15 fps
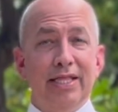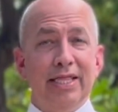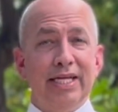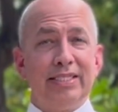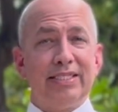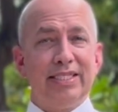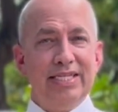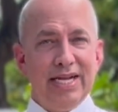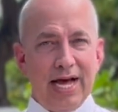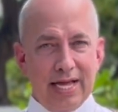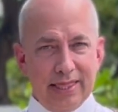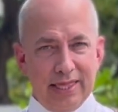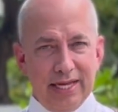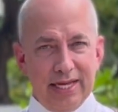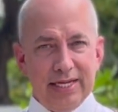this
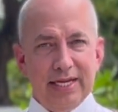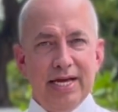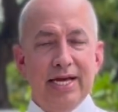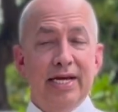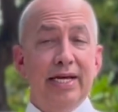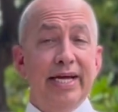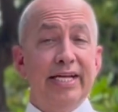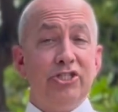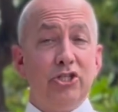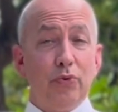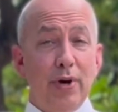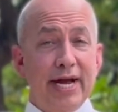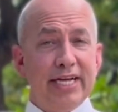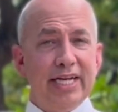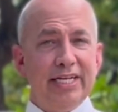nothing is the
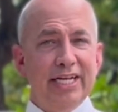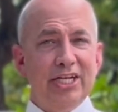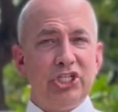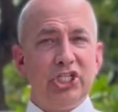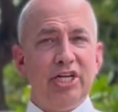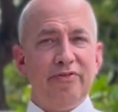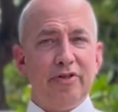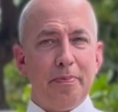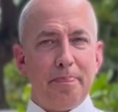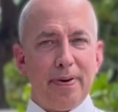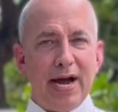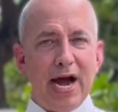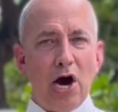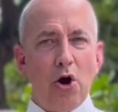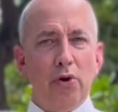recognition of the
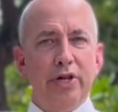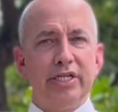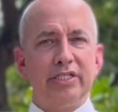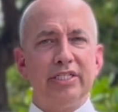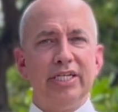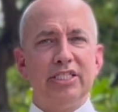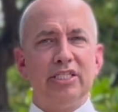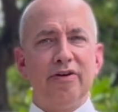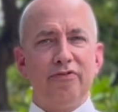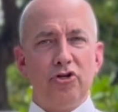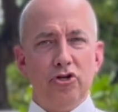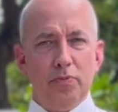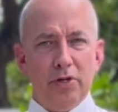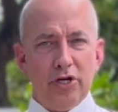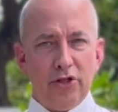powerlessness of
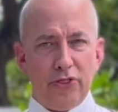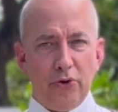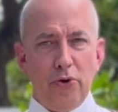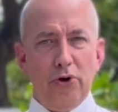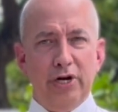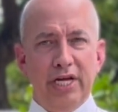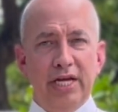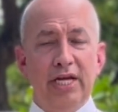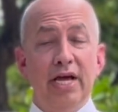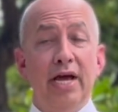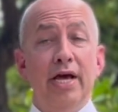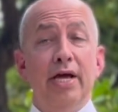human authority